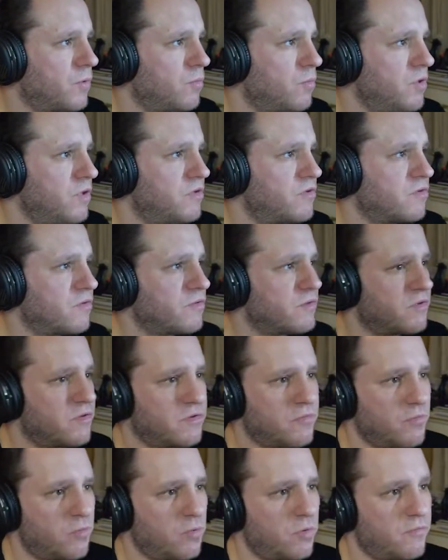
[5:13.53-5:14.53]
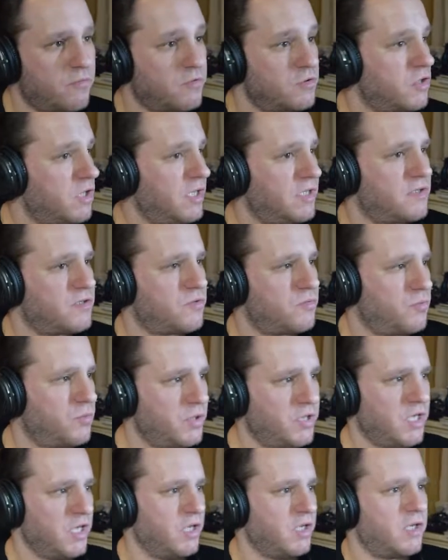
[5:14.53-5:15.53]
Resources and workforce. Let's
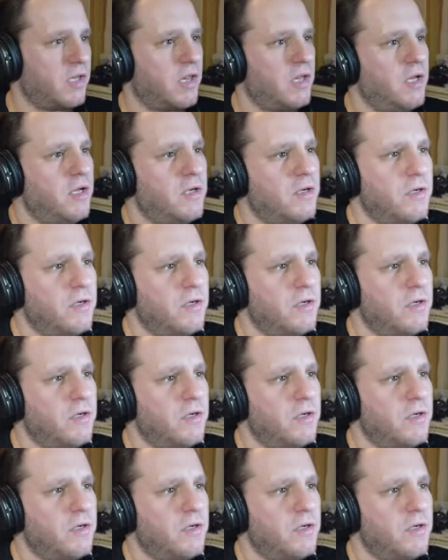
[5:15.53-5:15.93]
read a little.